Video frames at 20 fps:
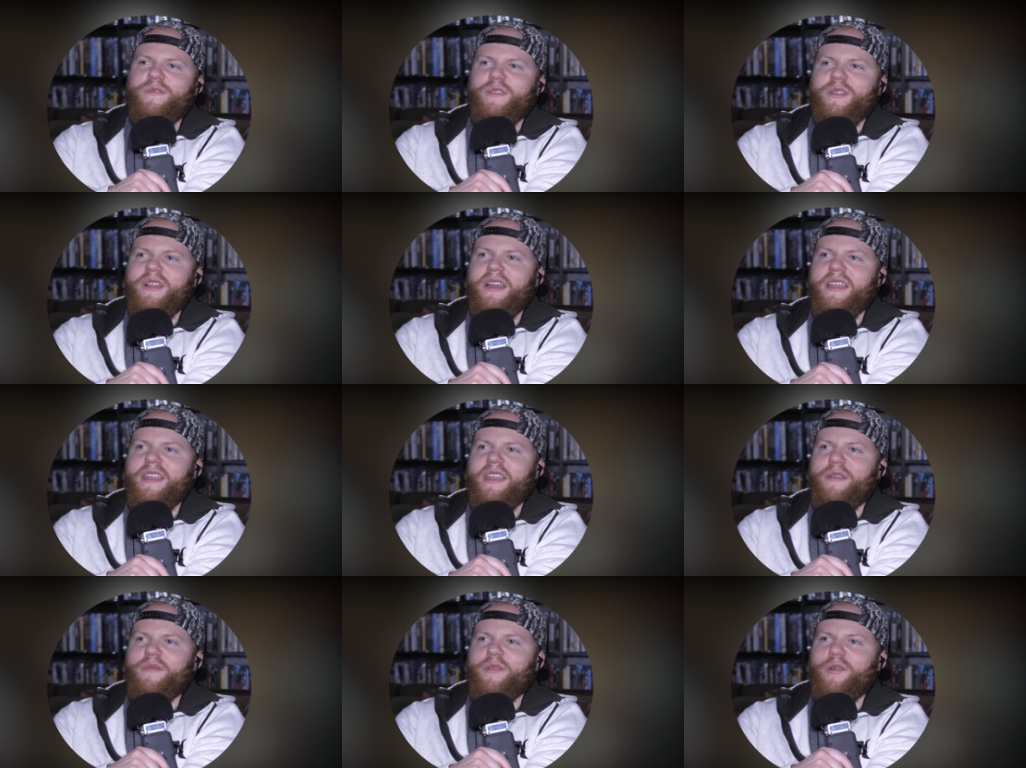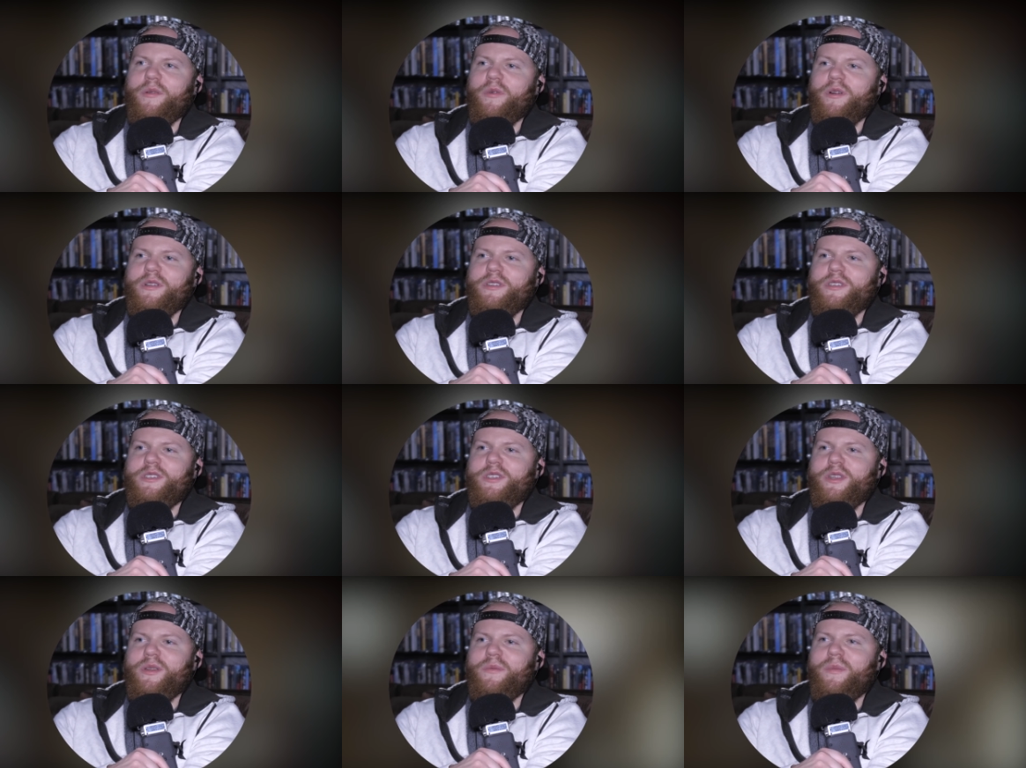Feel like everyone
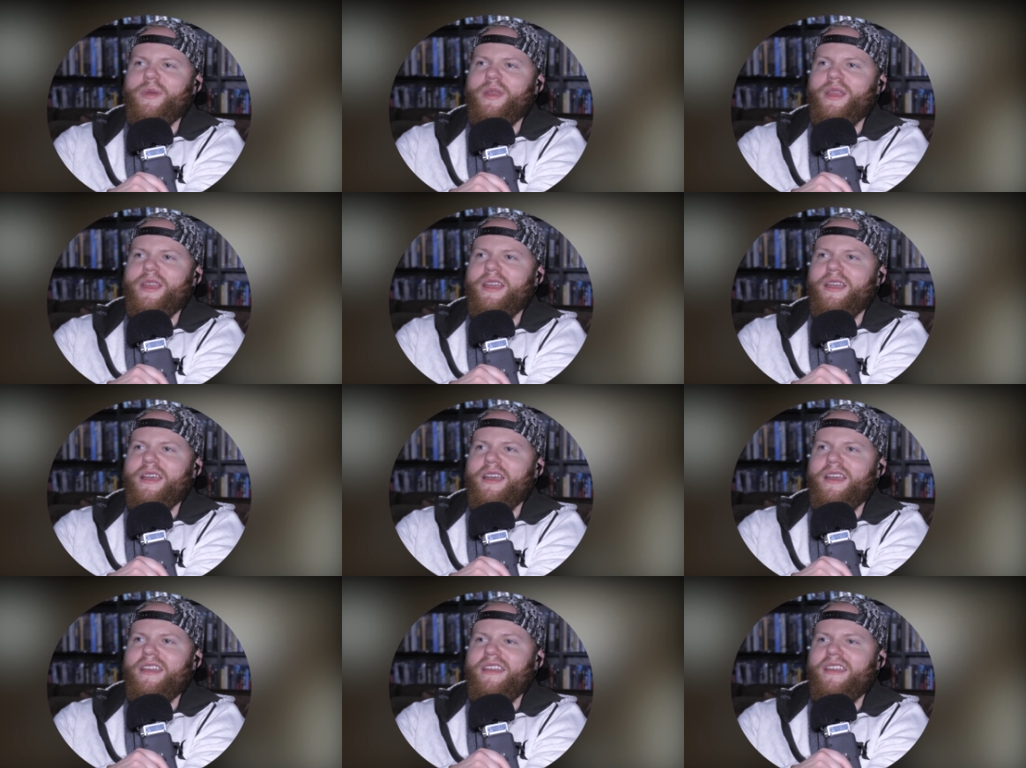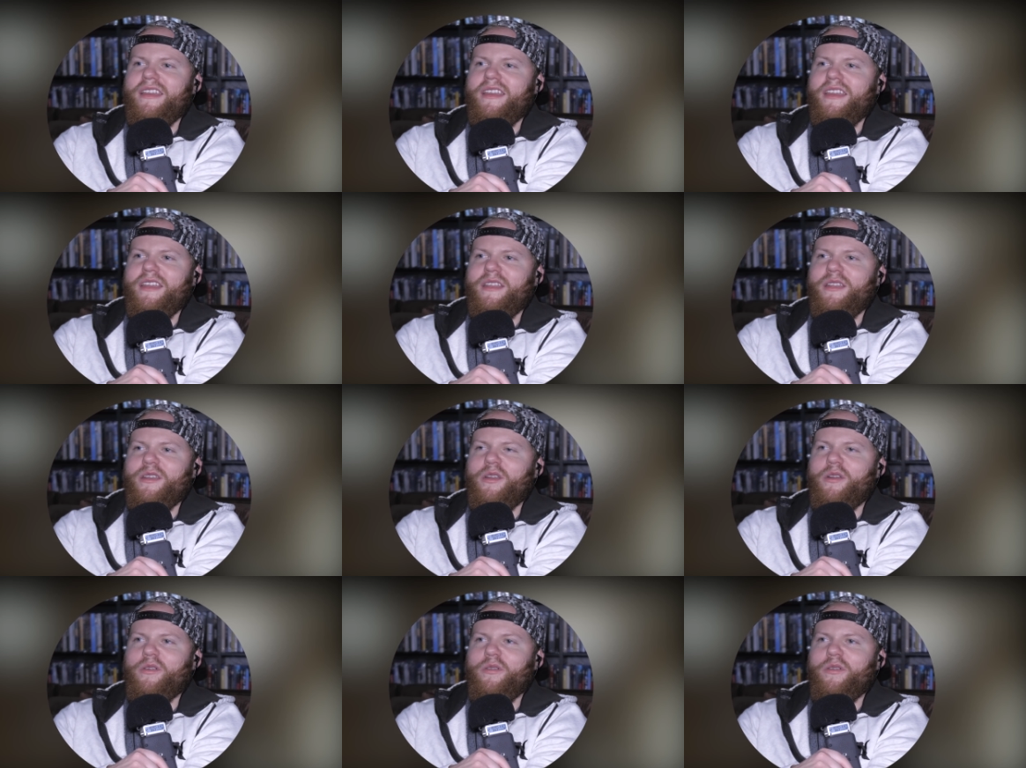should be in
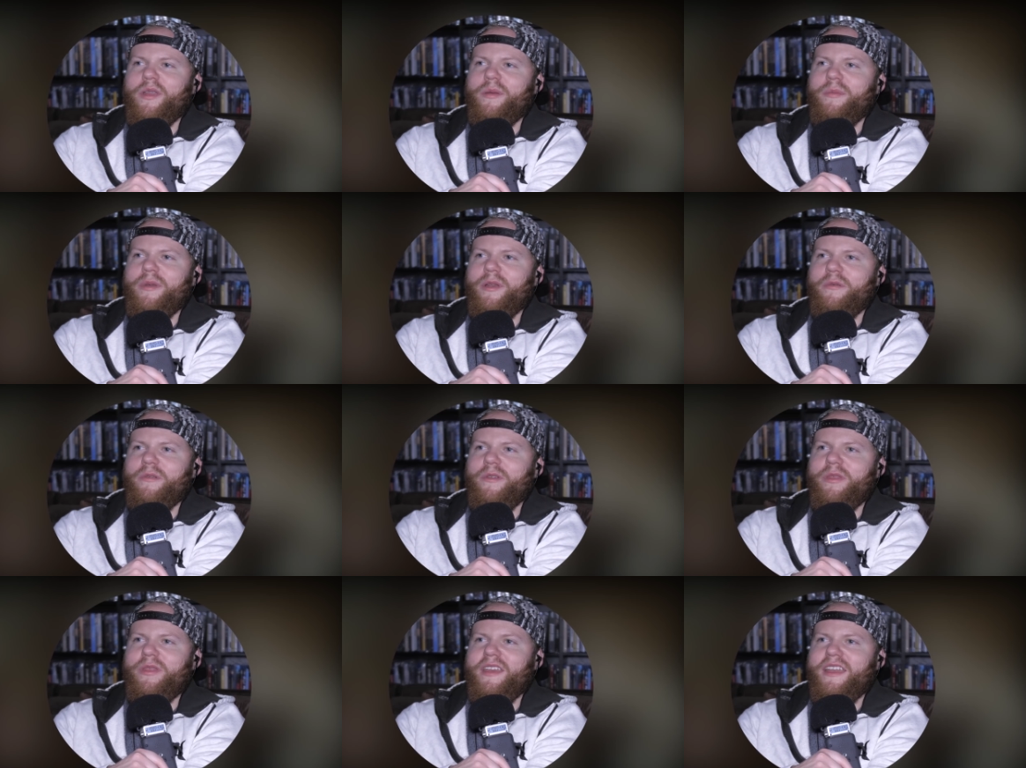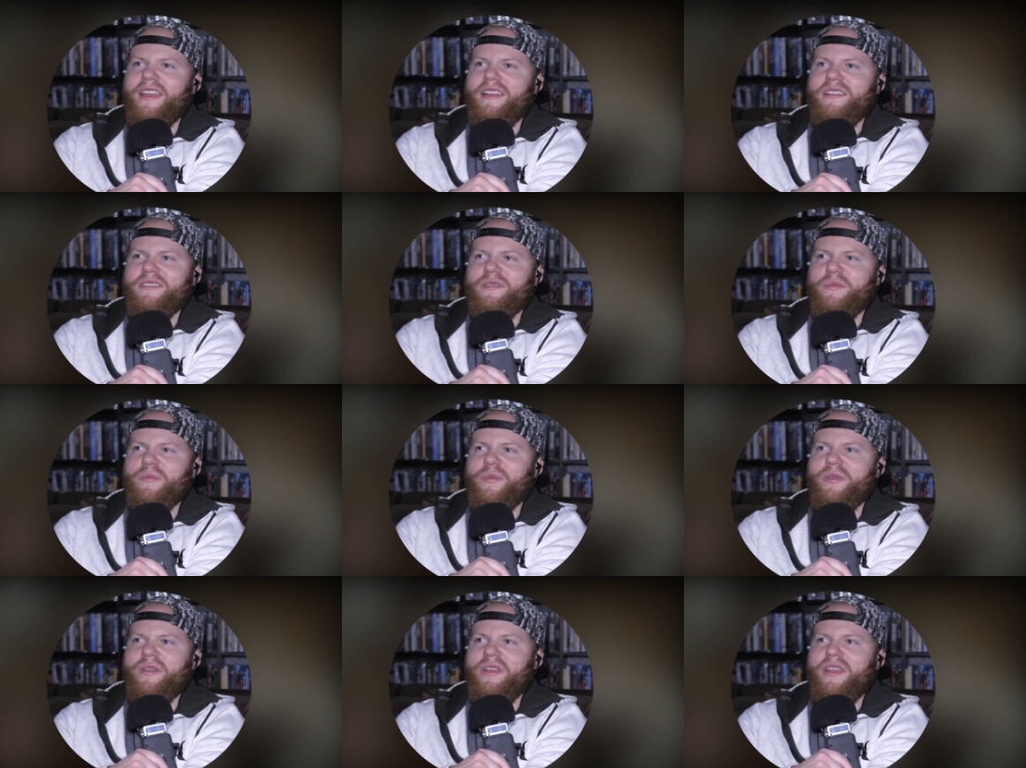agreement with that. It's
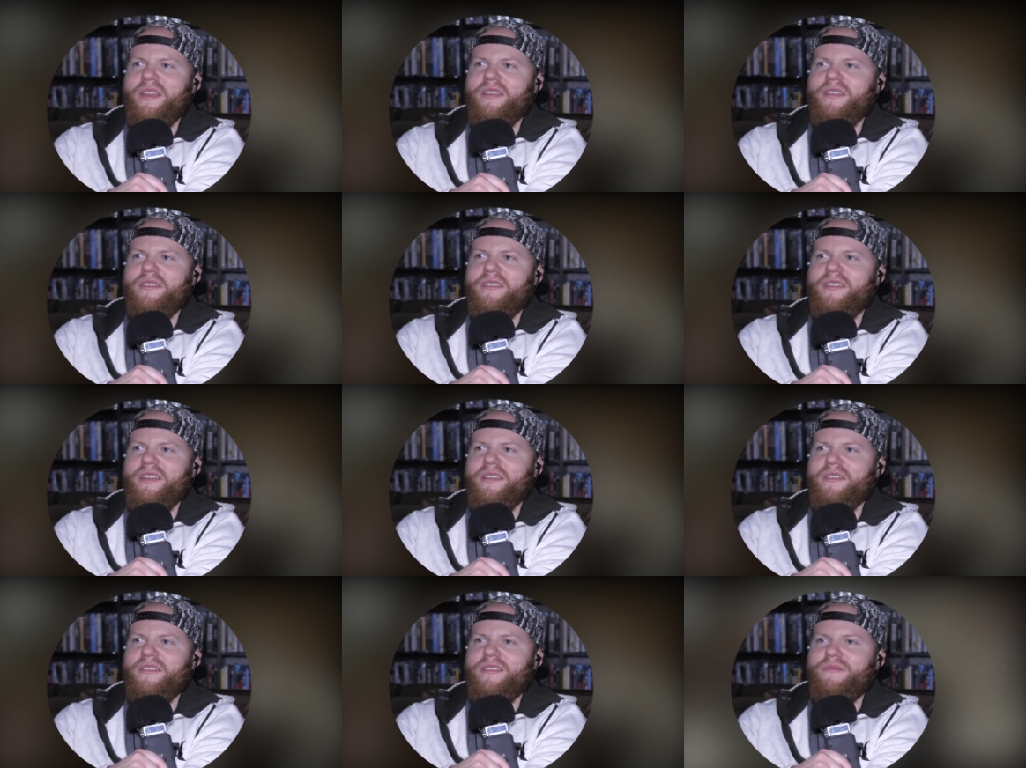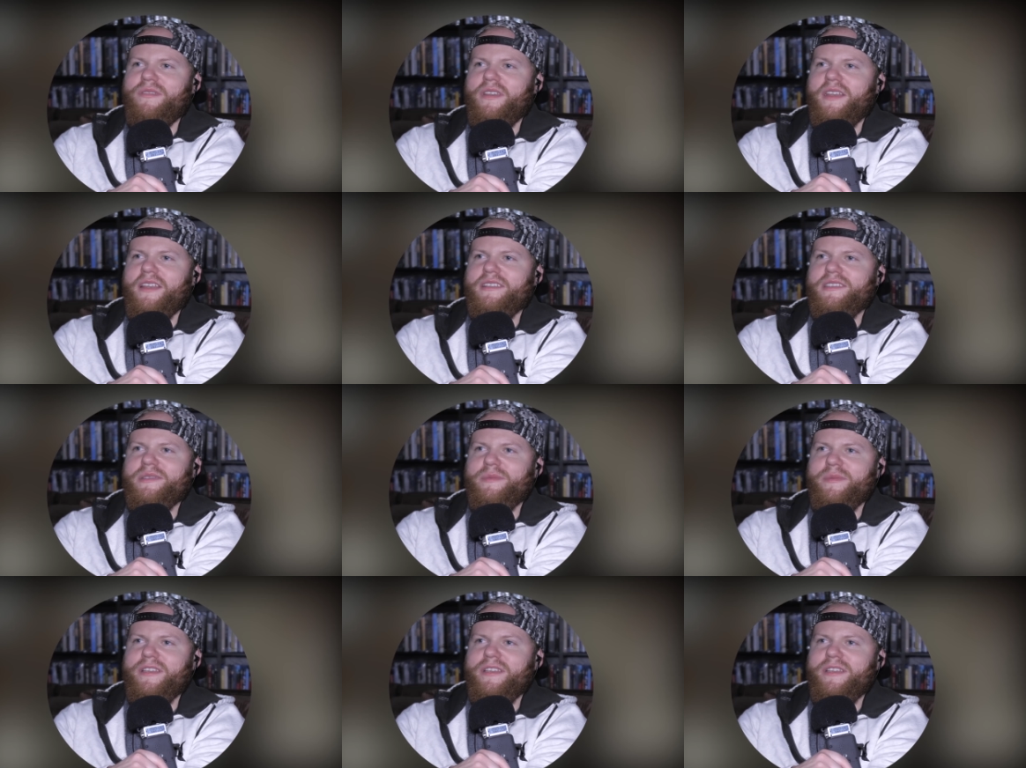a pretty good deal if you ask